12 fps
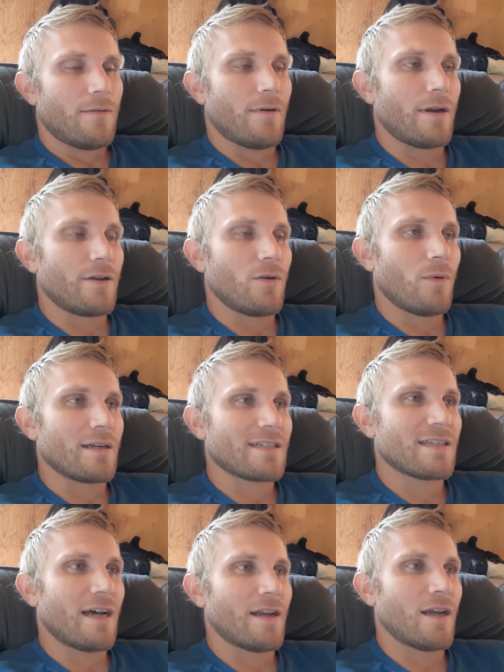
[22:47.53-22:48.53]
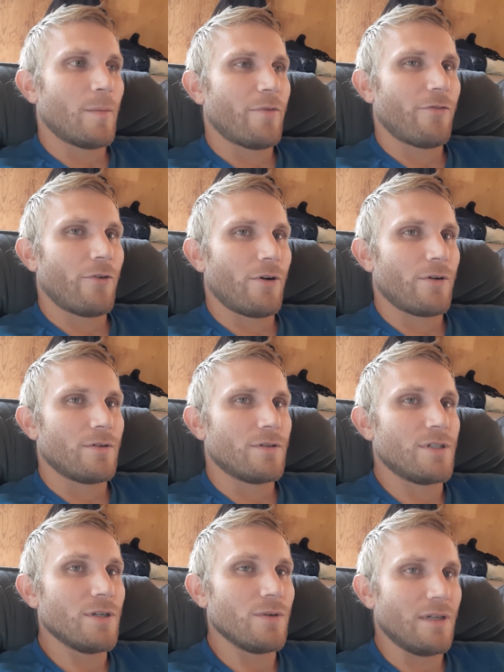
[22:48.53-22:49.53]
right? You don't want to sign up for
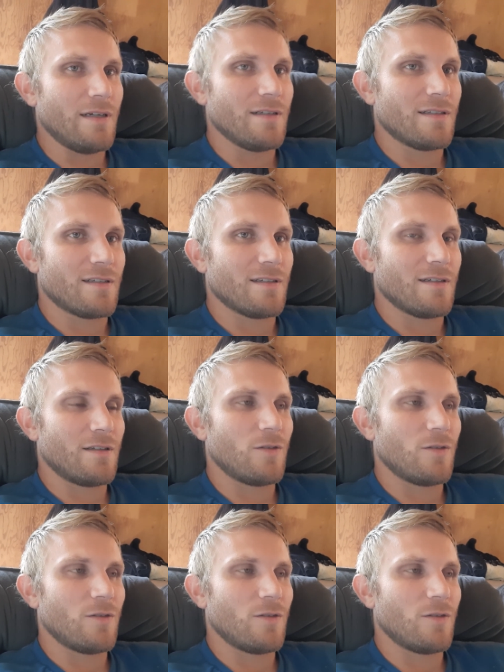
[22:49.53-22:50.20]
duties.